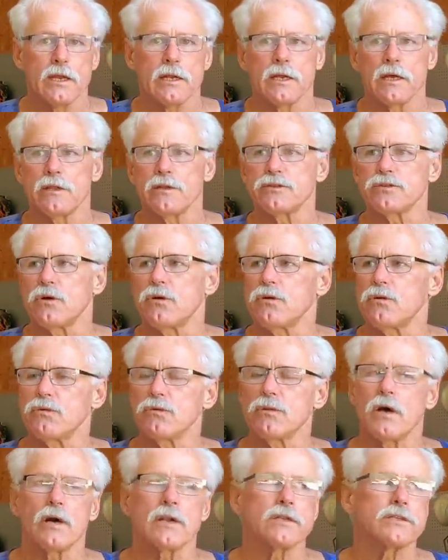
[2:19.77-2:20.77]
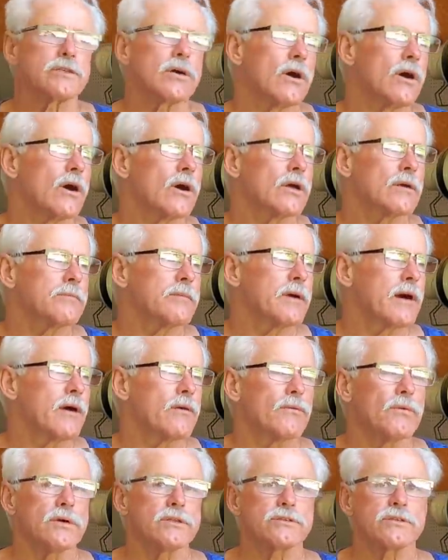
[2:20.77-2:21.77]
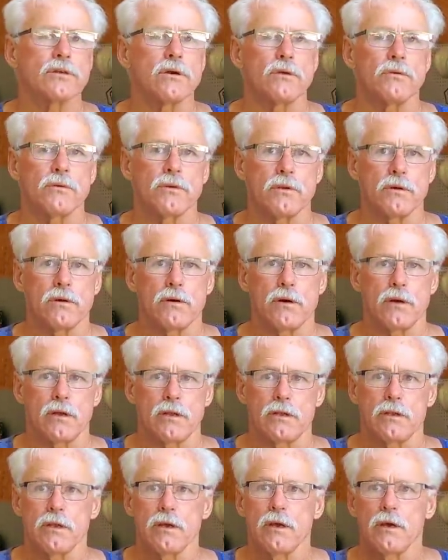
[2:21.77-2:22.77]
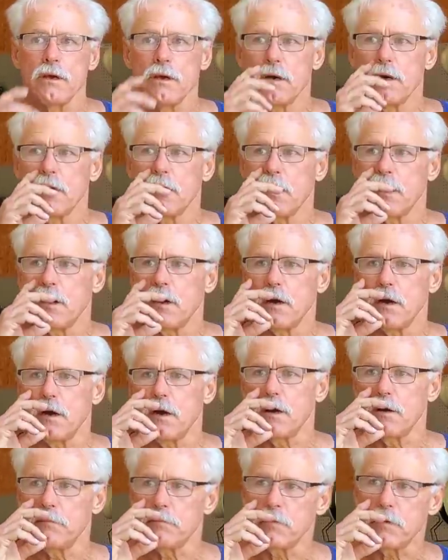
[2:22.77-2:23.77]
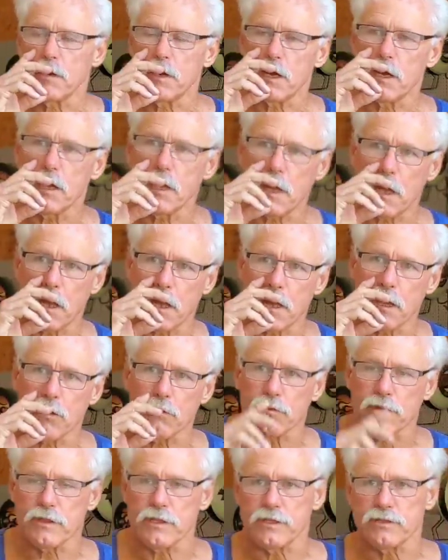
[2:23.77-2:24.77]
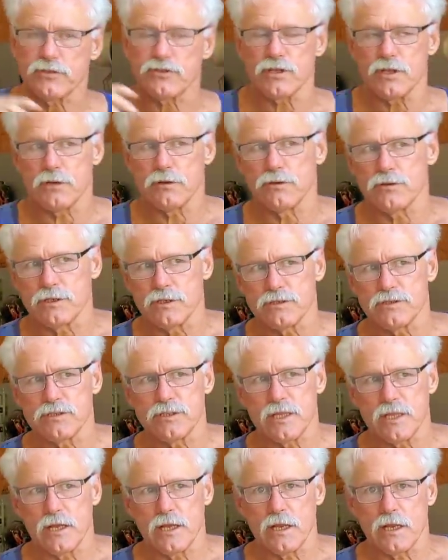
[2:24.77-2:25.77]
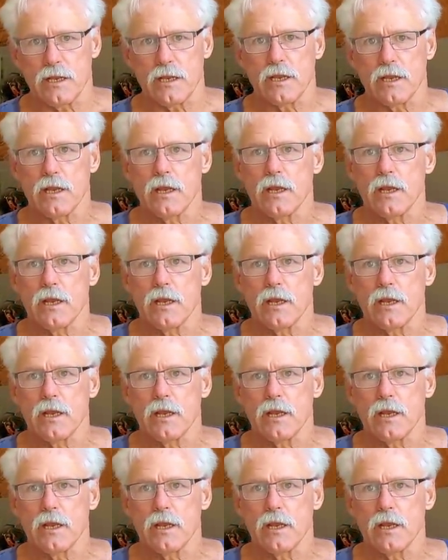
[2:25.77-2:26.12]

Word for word: Now, there's a whole lot of talk about what's going on um, with this illness thing.